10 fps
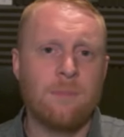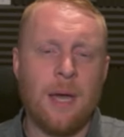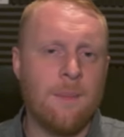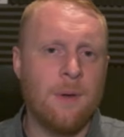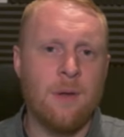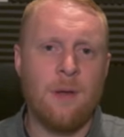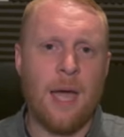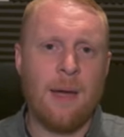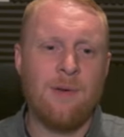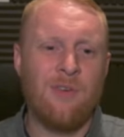I'm, uh,
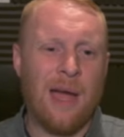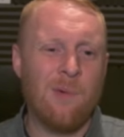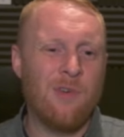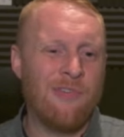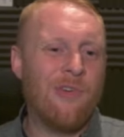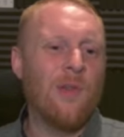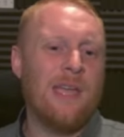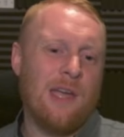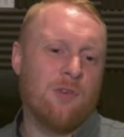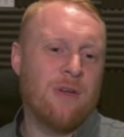I, I would
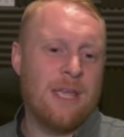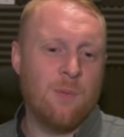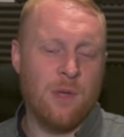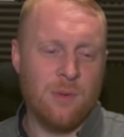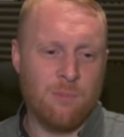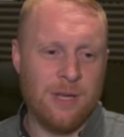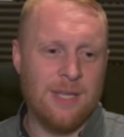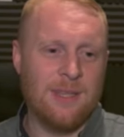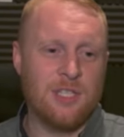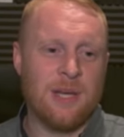fully agree with
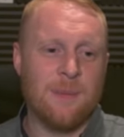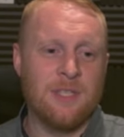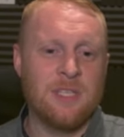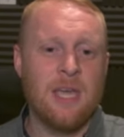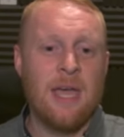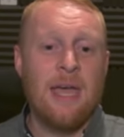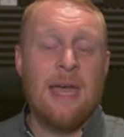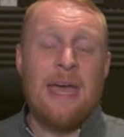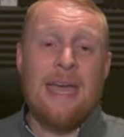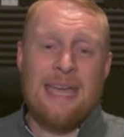bringing the Shamans
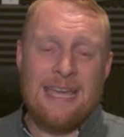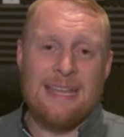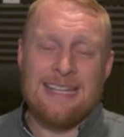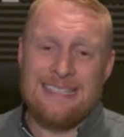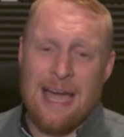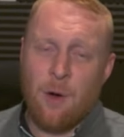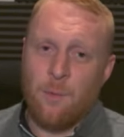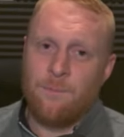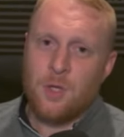healing down.